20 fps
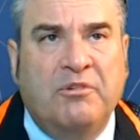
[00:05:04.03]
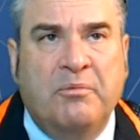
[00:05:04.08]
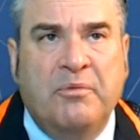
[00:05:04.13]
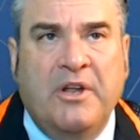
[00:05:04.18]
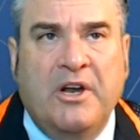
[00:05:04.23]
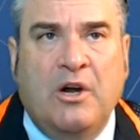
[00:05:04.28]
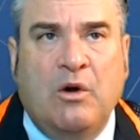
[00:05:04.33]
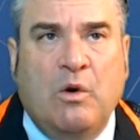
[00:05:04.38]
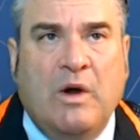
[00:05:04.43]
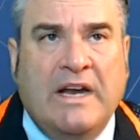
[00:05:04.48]
from
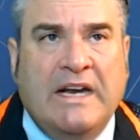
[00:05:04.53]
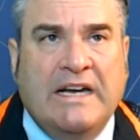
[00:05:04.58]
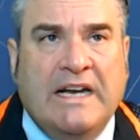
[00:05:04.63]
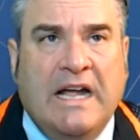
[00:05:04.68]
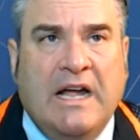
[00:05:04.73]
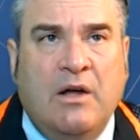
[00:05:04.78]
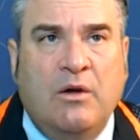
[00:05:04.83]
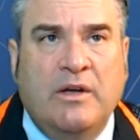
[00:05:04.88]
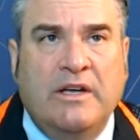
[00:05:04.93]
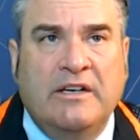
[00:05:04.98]
there right
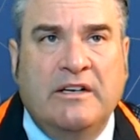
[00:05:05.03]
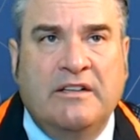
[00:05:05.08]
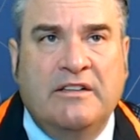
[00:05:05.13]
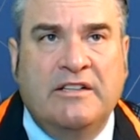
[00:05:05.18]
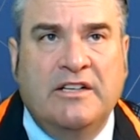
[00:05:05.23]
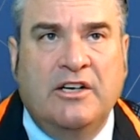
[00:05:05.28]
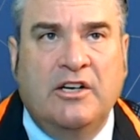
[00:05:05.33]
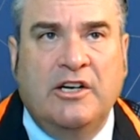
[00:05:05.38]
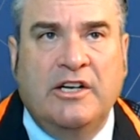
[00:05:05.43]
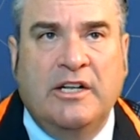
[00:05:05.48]
now in
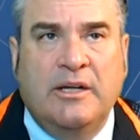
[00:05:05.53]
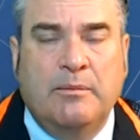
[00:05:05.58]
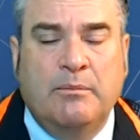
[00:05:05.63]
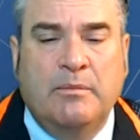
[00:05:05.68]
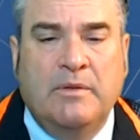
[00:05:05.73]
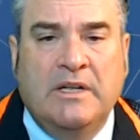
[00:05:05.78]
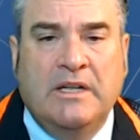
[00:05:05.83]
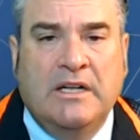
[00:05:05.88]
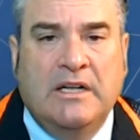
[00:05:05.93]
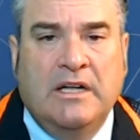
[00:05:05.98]

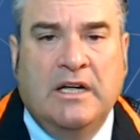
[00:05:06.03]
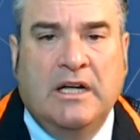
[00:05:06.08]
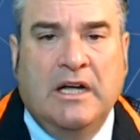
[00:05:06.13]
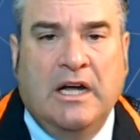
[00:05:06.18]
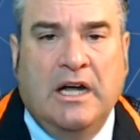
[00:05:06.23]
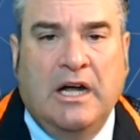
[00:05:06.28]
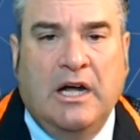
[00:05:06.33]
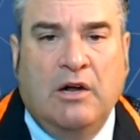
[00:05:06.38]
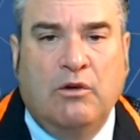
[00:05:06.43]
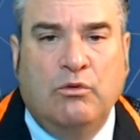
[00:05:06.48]
Ethereum.
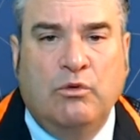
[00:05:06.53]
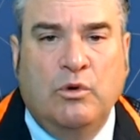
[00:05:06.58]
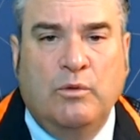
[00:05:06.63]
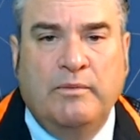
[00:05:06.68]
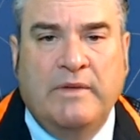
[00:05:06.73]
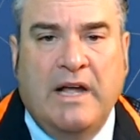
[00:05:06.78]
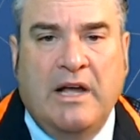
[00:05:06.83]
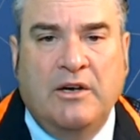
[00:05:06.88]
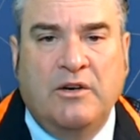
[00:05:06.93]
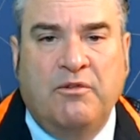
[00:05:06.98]

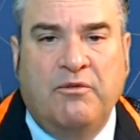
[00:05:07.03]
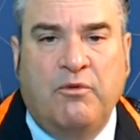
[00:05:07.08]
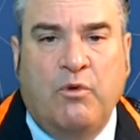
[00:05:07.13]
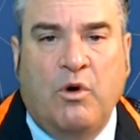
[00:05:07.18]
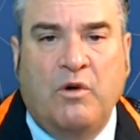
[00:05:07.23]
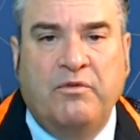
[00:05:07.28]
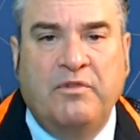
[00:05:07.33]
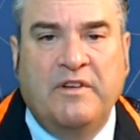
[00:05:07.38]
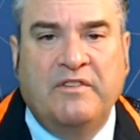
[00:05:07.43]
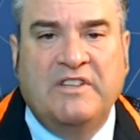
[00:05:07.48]
Room down to
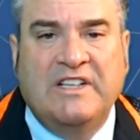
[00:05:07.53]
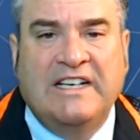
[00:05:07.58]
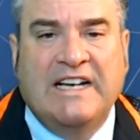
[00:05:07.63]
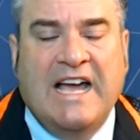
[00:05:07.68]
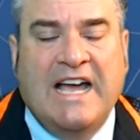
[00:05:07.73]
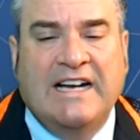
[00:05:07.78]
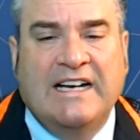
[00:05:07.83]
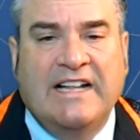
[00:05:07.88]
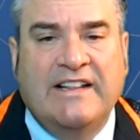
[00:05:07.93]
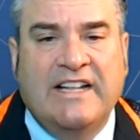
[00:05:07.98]

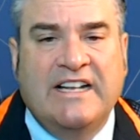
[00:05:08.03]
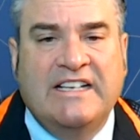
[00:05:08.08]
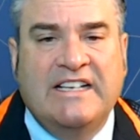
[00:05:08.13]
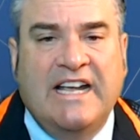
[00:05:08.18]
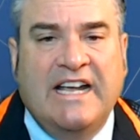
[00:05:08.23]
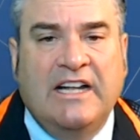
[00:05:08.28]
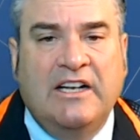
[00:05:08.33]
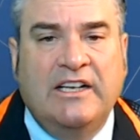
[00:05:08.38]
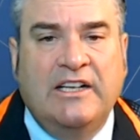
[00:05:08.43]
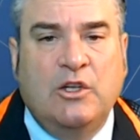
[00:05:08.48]
459 on the
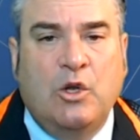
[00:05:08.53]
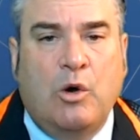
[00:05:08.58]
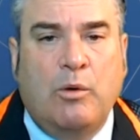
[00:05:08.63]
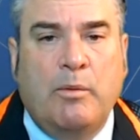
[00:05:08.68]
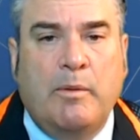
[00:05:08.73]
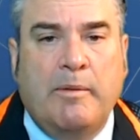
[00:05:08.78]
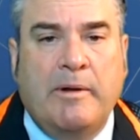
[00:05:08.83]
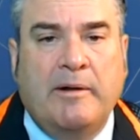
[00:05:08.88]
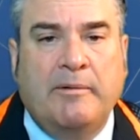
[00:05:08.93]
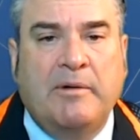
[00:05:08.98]
daily lower
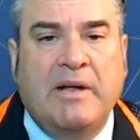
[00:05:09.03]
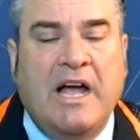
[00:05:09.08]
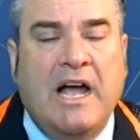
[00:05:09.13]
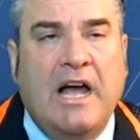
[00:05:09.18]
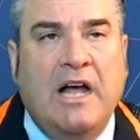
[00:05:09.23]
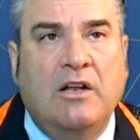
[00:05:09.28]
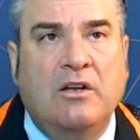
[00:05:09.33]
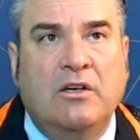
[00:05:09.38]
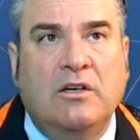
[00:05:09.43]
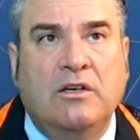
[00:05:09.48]
momentum
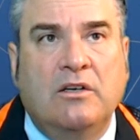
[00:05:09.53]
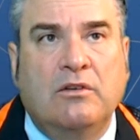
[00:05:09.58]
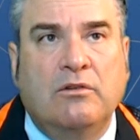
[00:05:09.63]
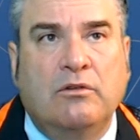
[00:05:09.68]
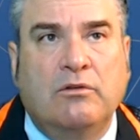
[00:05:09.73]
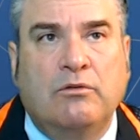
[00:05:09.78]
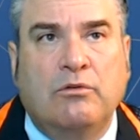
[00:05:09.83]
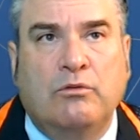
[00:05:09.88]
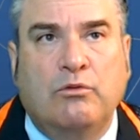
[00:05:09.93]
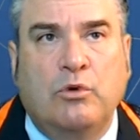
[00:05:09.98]
collar.
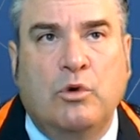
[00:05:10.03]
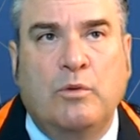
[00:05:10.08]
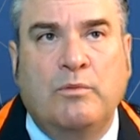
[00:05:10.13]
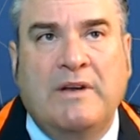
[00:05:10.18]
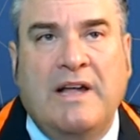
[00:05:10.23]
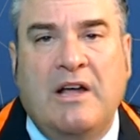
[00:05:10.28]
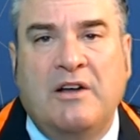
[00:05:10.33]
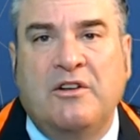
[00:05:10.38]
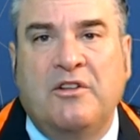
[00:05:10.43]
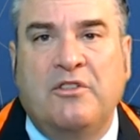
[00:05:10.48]
Room
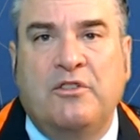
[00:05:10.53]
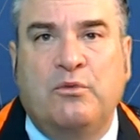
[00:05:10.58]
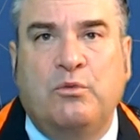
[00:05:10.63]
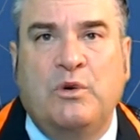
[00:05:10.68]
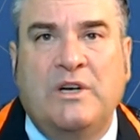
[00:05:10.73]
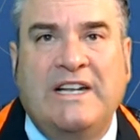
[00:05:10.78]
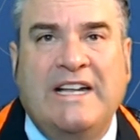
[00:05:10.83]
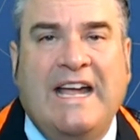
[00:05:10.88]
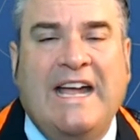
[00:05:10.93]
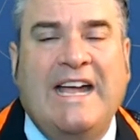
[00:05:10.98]
down to
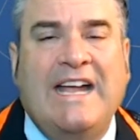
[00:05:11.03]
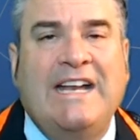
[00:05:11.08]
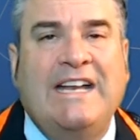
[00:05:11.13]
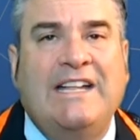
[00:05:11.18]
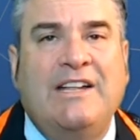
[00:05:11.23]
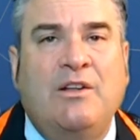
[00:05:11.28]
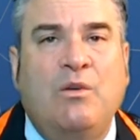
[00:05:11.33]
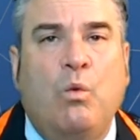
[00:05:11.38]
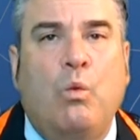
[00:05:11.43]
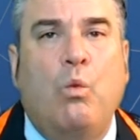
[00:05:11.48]

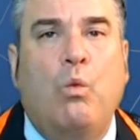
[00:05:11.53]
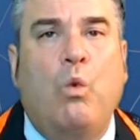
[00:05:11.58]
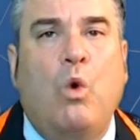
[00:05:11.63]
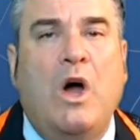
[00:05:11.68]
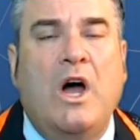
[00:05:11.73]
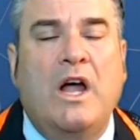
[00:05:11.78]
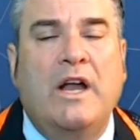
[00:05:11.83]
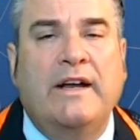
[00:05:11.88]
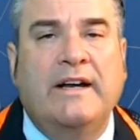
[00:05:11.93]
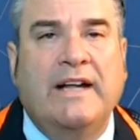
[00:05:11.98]

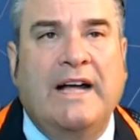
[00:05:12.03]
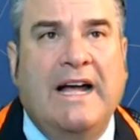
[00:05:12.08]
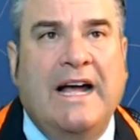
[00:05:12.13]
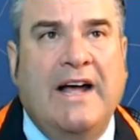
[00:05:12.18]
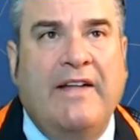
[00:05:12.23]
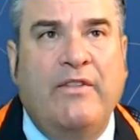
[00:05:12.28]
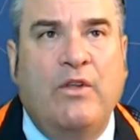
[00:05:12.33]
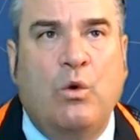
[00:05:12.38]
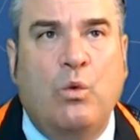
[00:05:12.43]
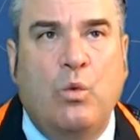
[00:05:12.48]
381
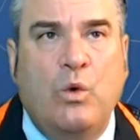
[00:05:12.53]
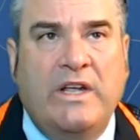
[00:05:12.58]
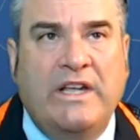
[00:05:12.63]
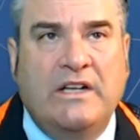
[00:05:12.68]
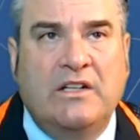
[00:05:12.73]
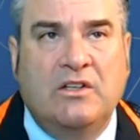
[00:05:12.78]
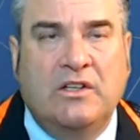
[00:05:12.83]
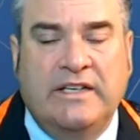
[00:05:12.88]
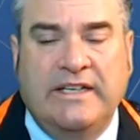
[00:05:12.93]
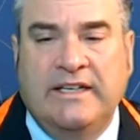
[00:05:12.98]
on the
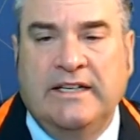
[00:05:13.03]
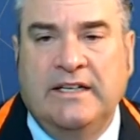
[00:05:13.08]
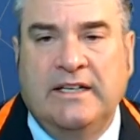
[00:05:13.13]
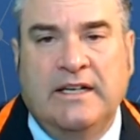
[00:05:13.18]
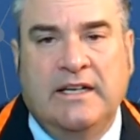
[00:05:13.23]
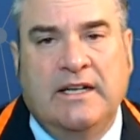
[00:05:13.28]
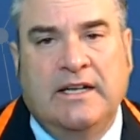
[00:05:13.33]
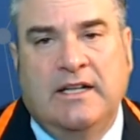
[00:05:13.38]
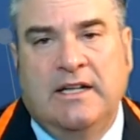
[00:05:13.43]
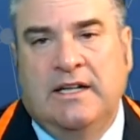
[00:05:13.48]
weekly.
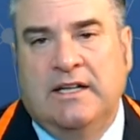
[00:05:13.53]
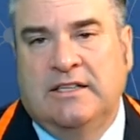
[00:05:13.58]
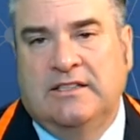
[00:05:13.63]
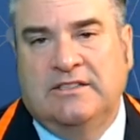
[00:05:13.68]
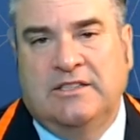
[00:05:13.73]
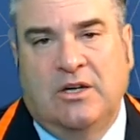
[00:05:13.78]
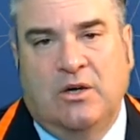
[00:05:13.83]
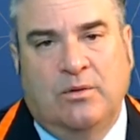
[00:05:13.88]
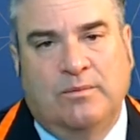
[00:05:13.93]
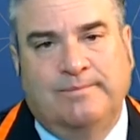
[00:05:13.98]

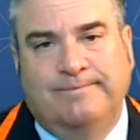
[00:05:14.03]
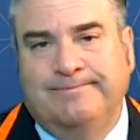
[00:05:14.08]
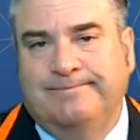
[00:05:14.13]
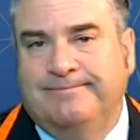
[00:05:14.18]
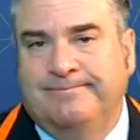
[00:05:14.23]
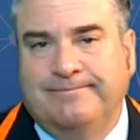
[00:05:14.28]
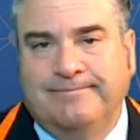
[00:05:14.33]
So